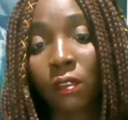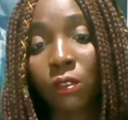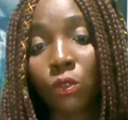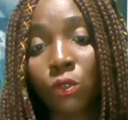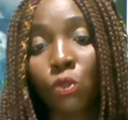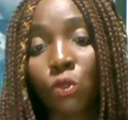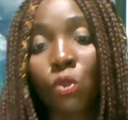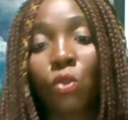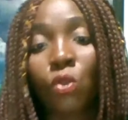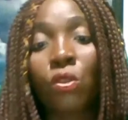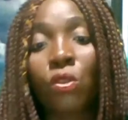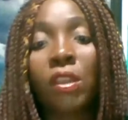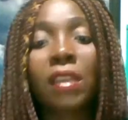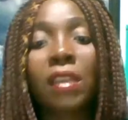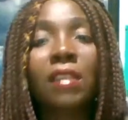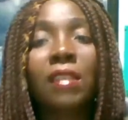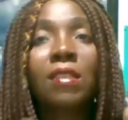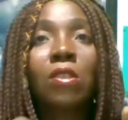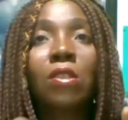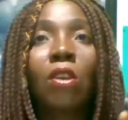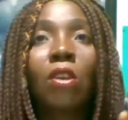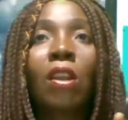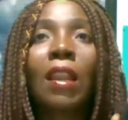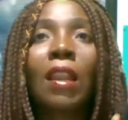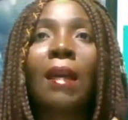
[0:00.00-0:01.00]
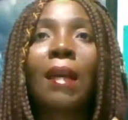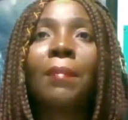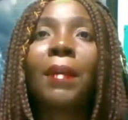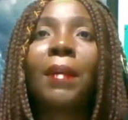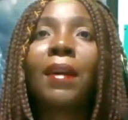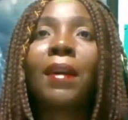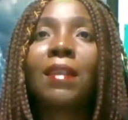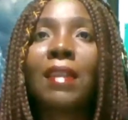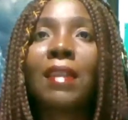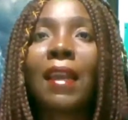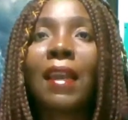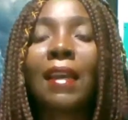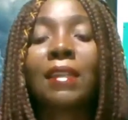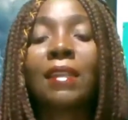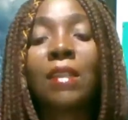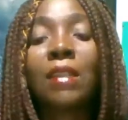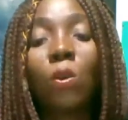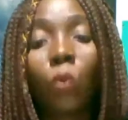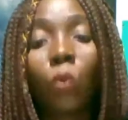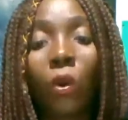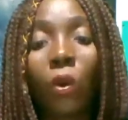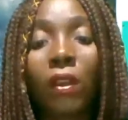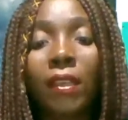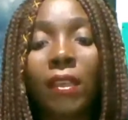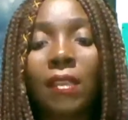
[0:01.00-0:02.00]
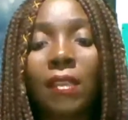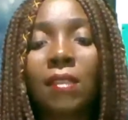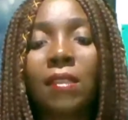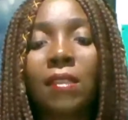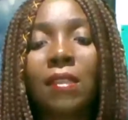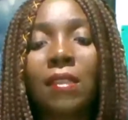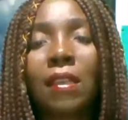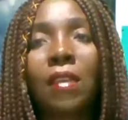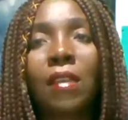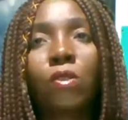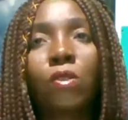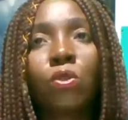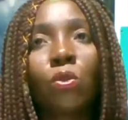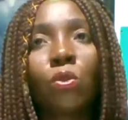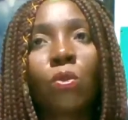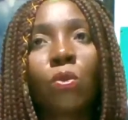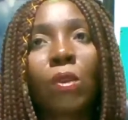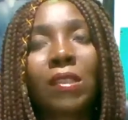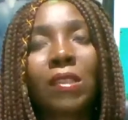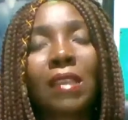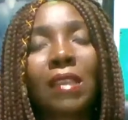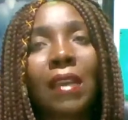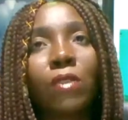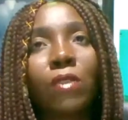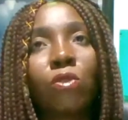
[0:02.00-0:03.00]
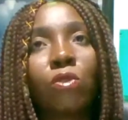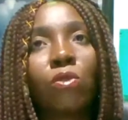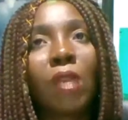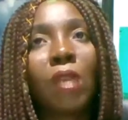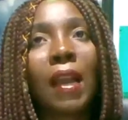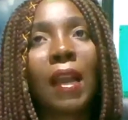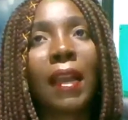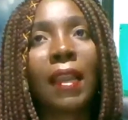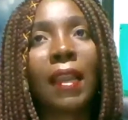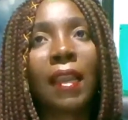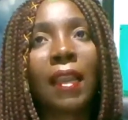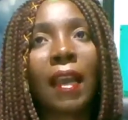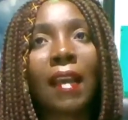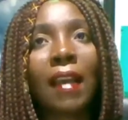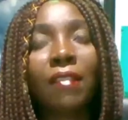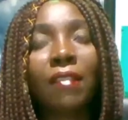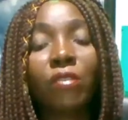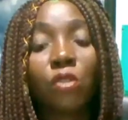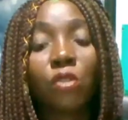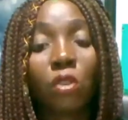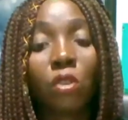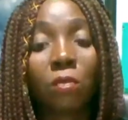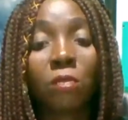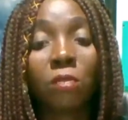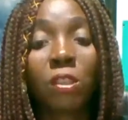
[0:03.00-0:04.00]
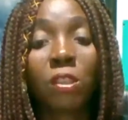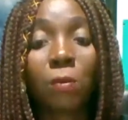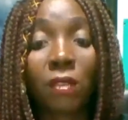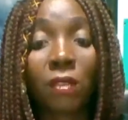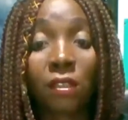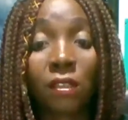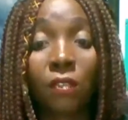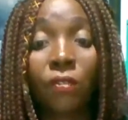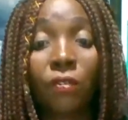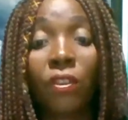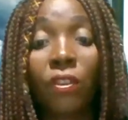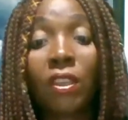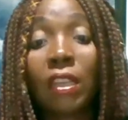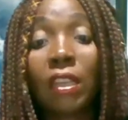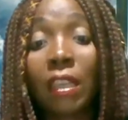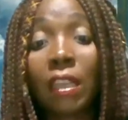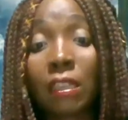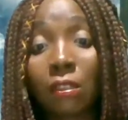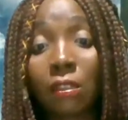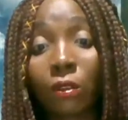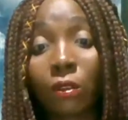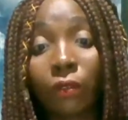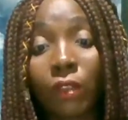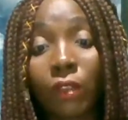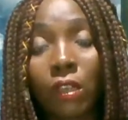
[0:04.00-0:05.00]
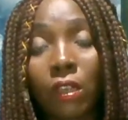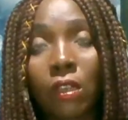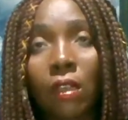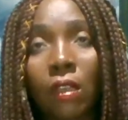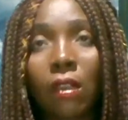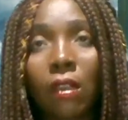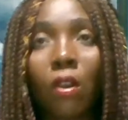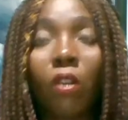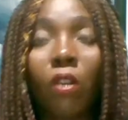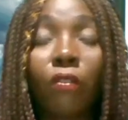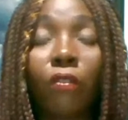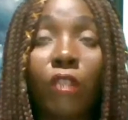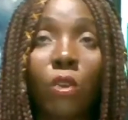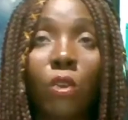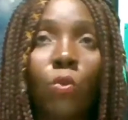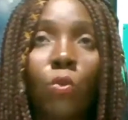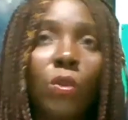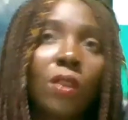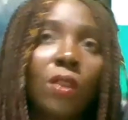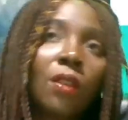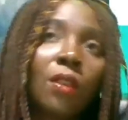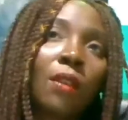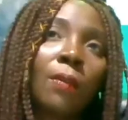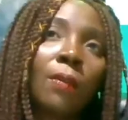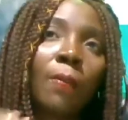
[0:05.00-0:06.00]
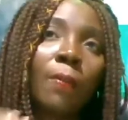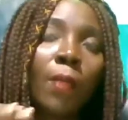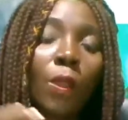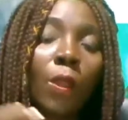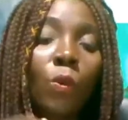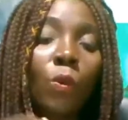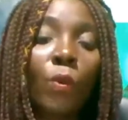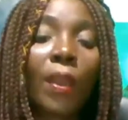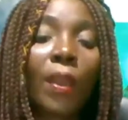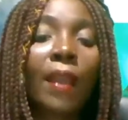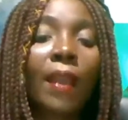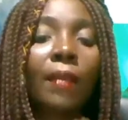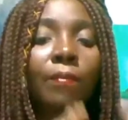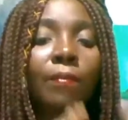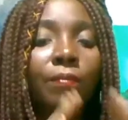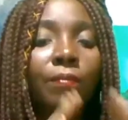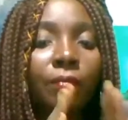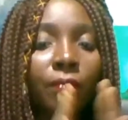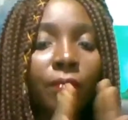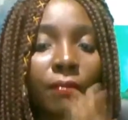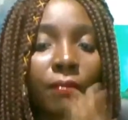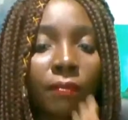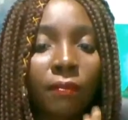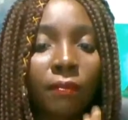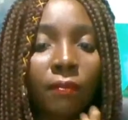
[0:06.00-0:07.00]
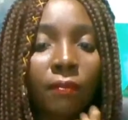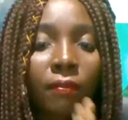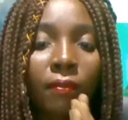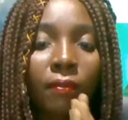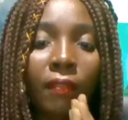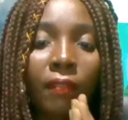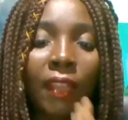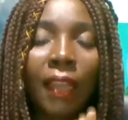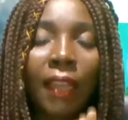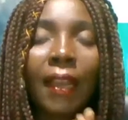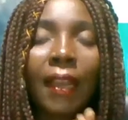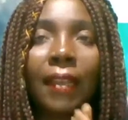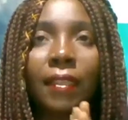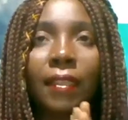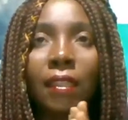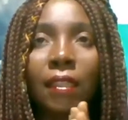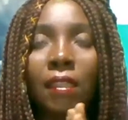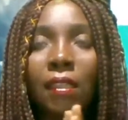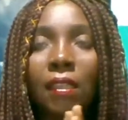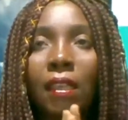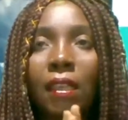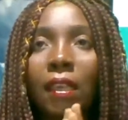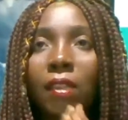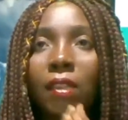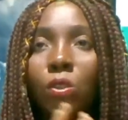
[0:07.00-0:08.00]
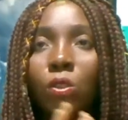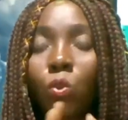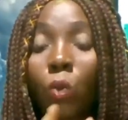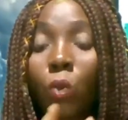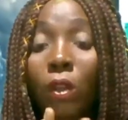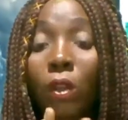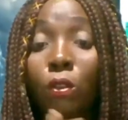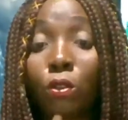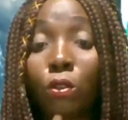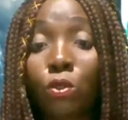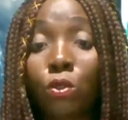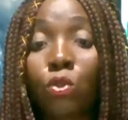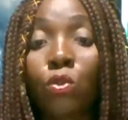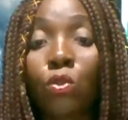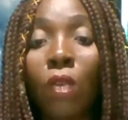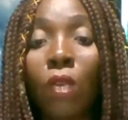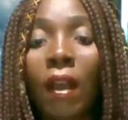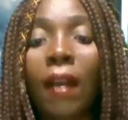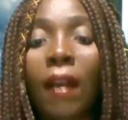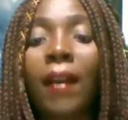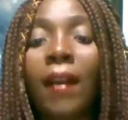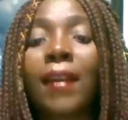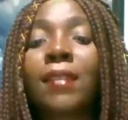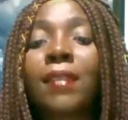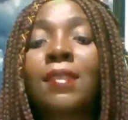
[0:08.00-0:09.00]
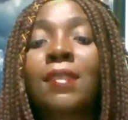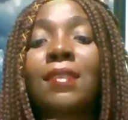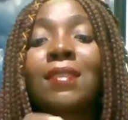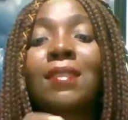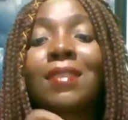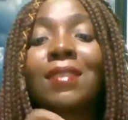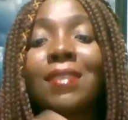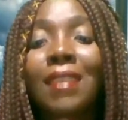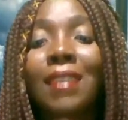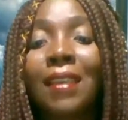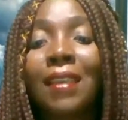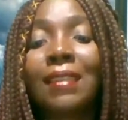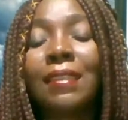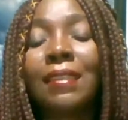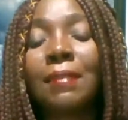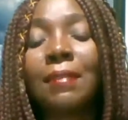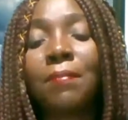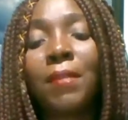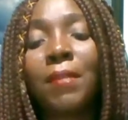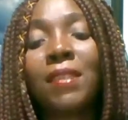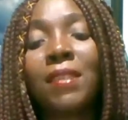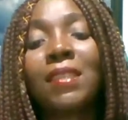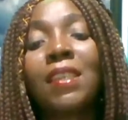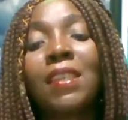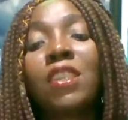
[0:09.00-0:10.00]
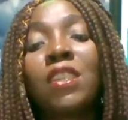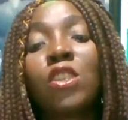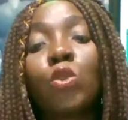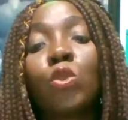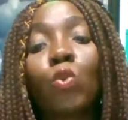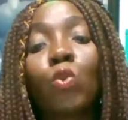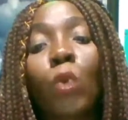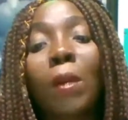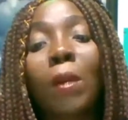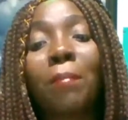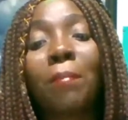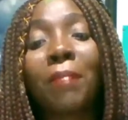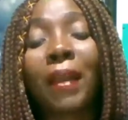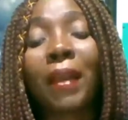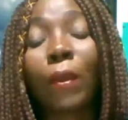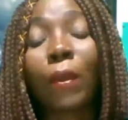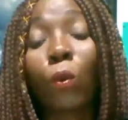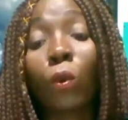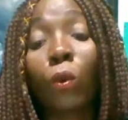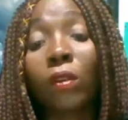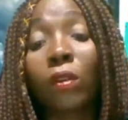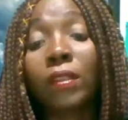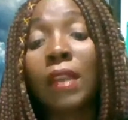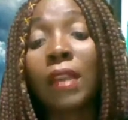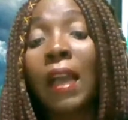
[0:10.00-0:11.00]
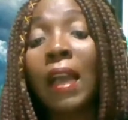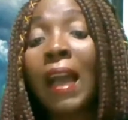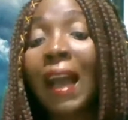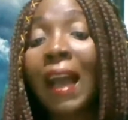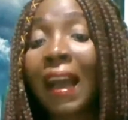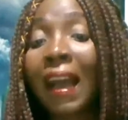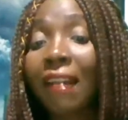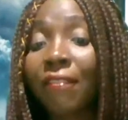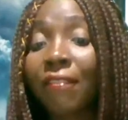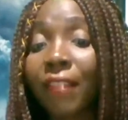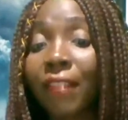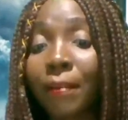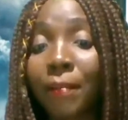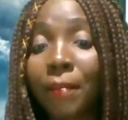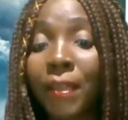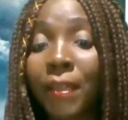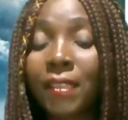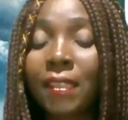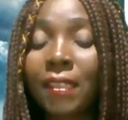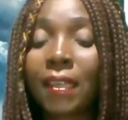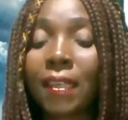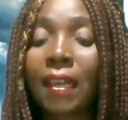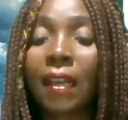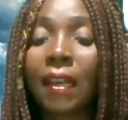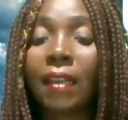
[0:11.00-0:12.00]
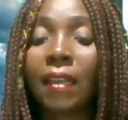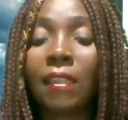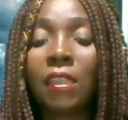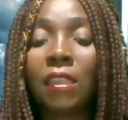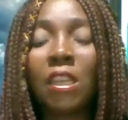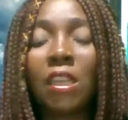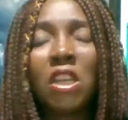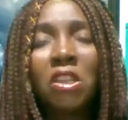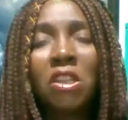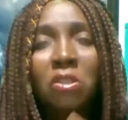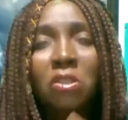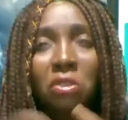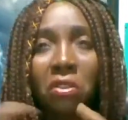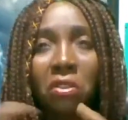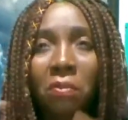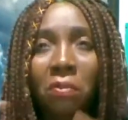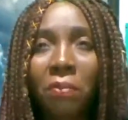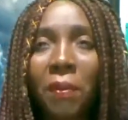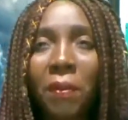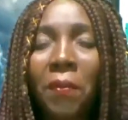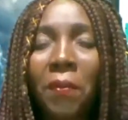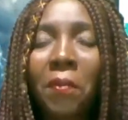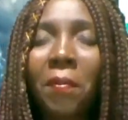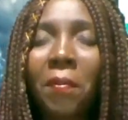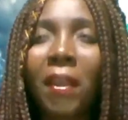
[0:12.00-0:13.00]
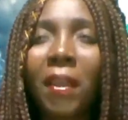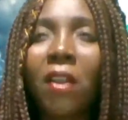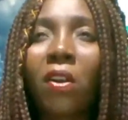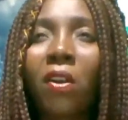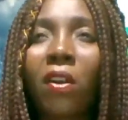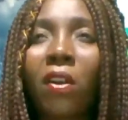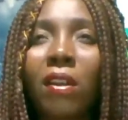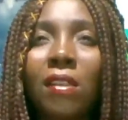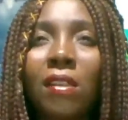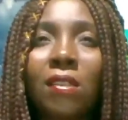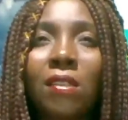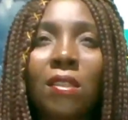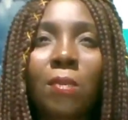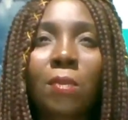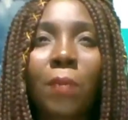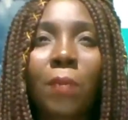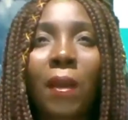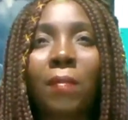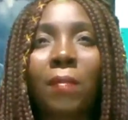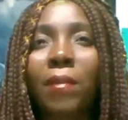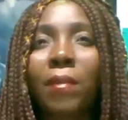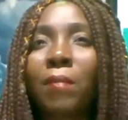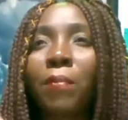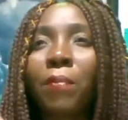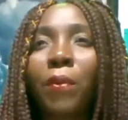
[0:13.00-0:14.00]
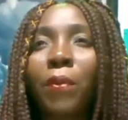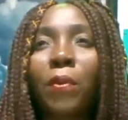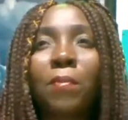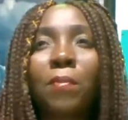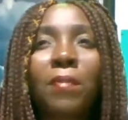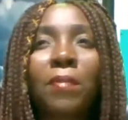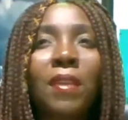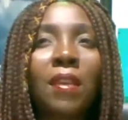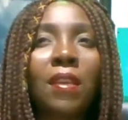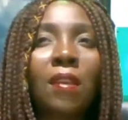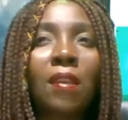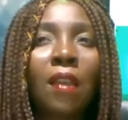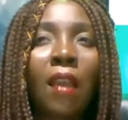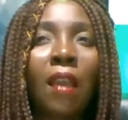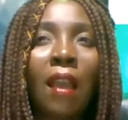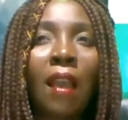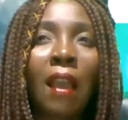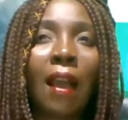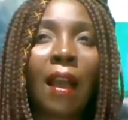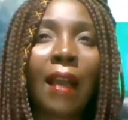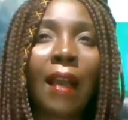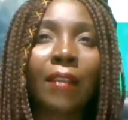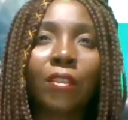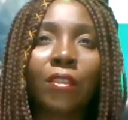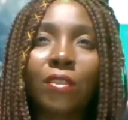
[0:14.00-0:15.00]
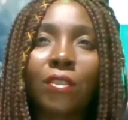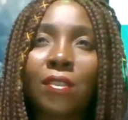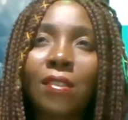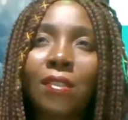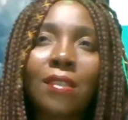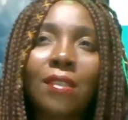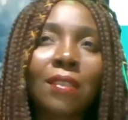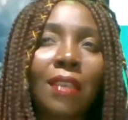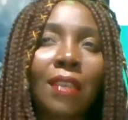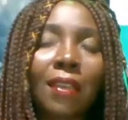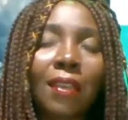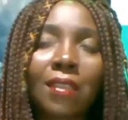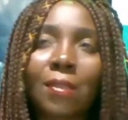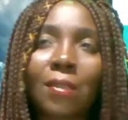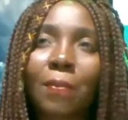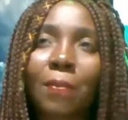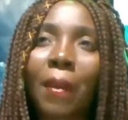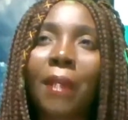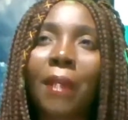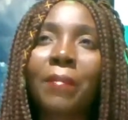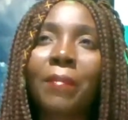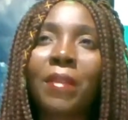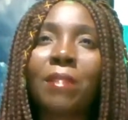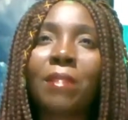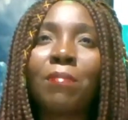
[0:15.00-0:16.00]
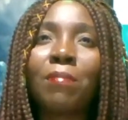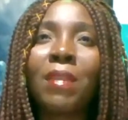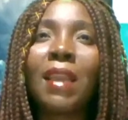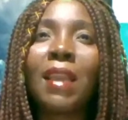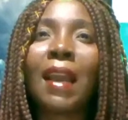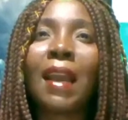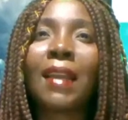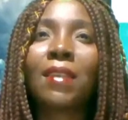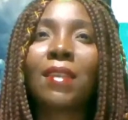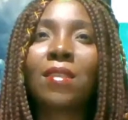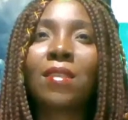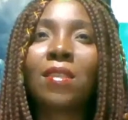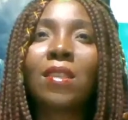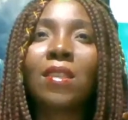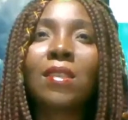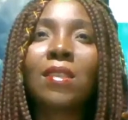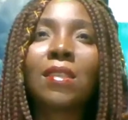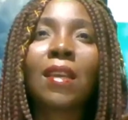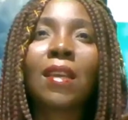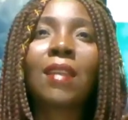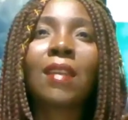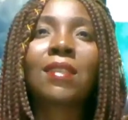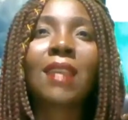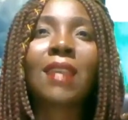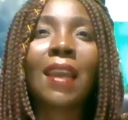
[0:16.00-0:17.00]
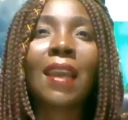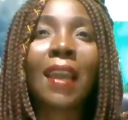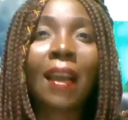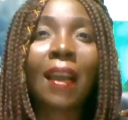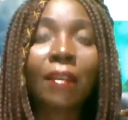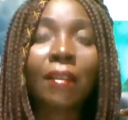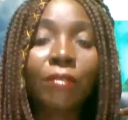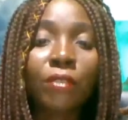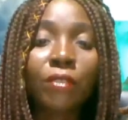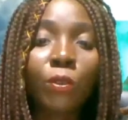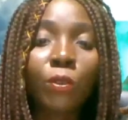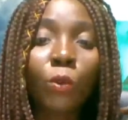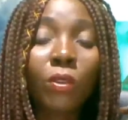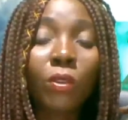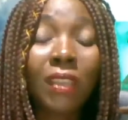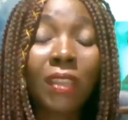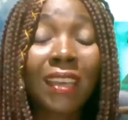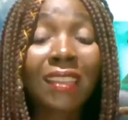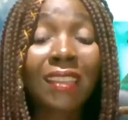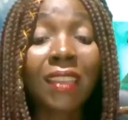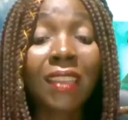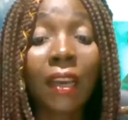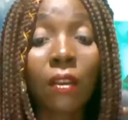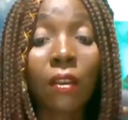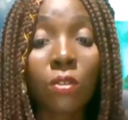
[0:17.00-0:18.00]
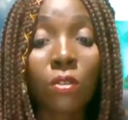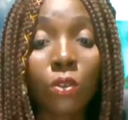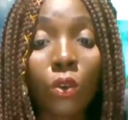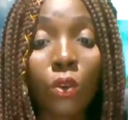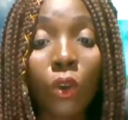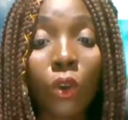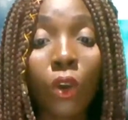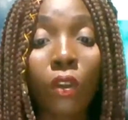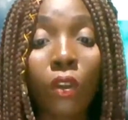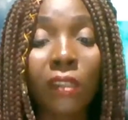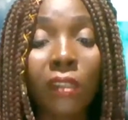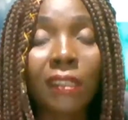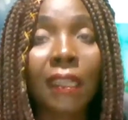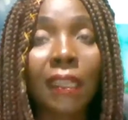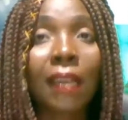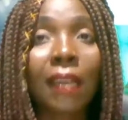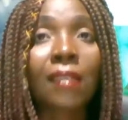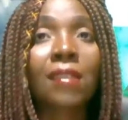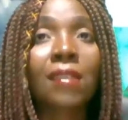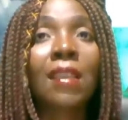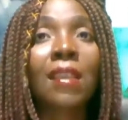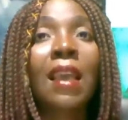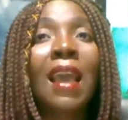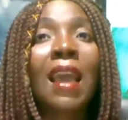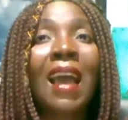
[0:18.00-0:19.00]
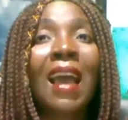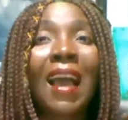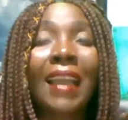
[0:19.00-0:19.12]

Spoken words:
So it's all about, yeah, the work is there. So what I do, I have some specific days of the week where I dedicate 1 or 2 hours sending messages one by one alphabetically. Some people may call it spamming, but me, I don't see it as spamming. Me, I see it as I have 10,000 contacts.